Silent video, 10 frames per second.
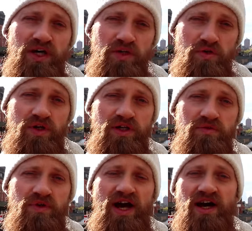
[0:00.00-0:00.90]
You can
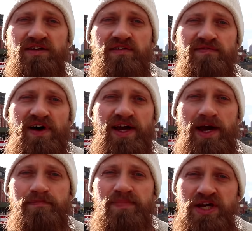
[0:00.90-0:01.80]
do that
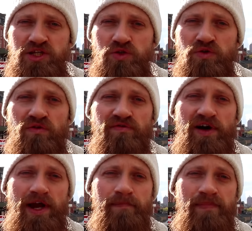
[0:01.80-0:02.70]
via Patreon or via